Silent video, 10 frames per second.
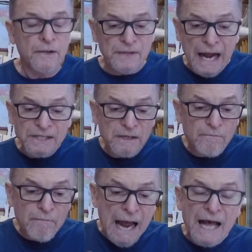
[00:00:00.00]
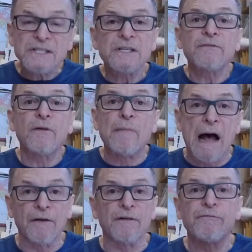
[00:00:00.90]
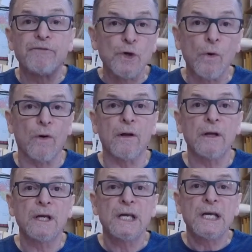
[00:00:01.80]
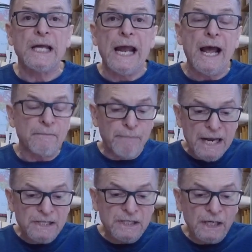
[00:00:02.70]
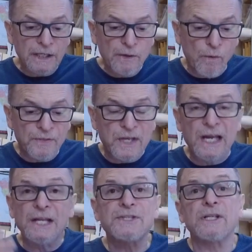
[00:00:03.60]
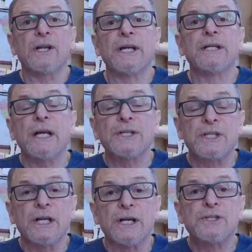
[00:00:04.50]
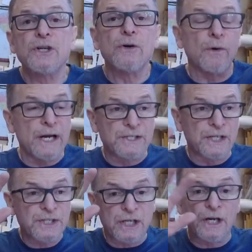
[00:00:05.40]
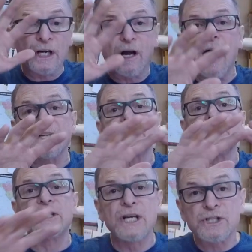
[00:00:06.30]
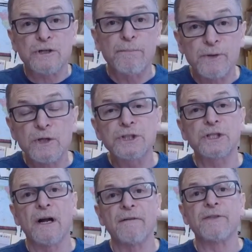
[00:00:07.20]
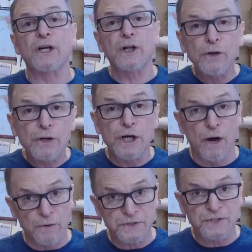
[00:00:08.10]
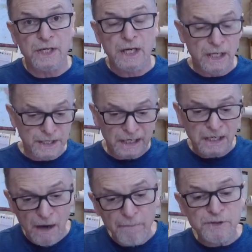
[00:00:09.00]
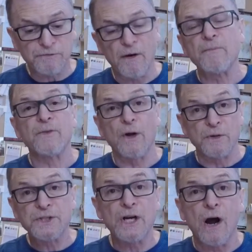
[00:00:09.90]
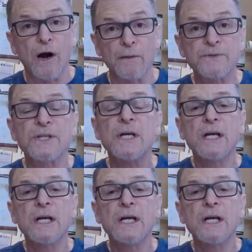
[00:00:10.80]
That's a massive amount of fuel. And basically what the insulin is going to do is it's going to cause the distribution of the glucose that comes from those carbs